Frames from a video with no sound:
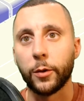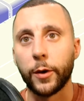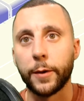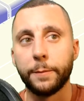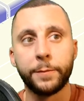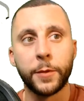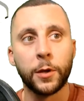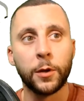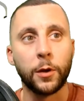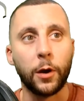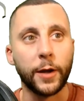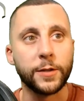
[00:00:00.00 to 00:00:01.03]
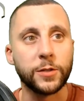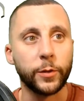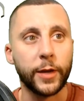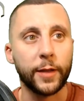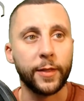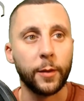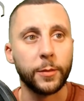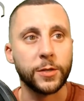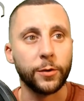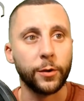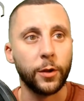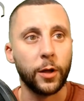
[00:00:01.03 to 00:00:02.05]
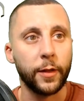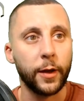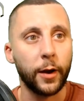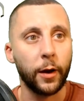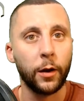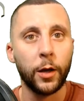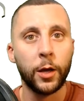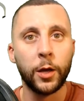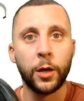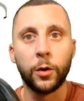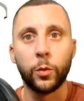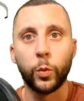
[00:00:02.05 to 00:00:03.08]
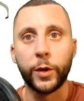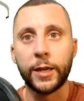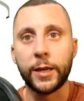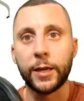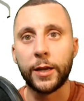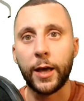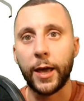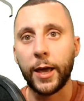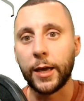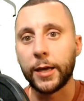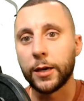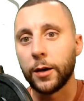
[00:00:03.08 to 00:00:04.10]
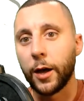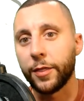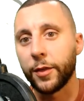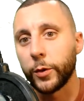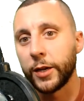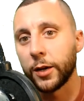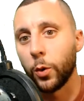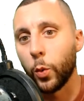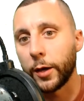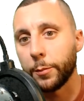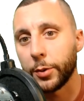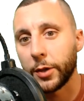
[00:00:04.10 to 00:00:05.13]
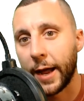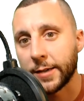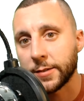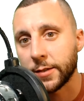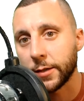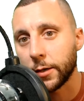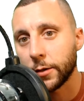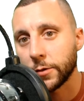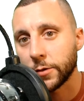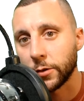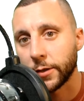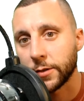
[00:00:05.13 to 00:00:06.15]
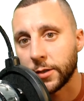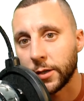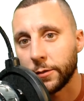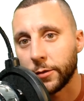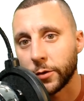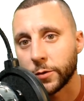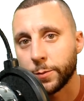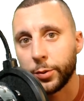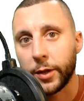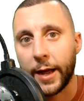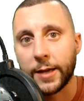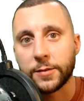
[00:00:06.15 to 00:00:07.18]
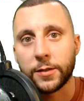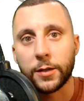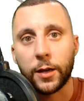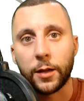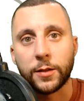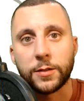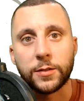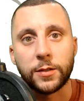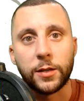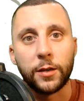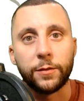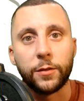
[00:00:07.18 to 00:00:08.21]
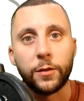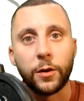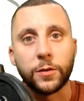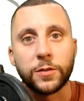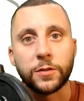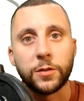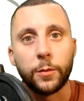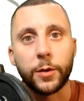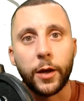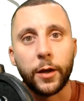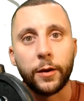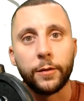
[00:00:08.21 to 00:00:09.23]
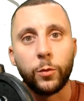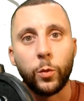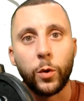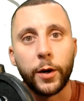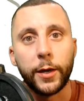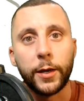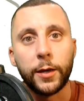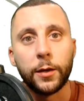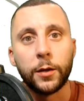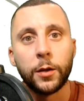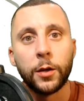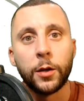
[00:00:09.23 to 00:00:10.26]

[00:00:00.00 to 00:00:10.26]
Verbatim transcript: by the way. All right, so we got that material on there. We need a, I think we need a white plastic. So let's see if there's plastic, and let's see if there's some kind of white,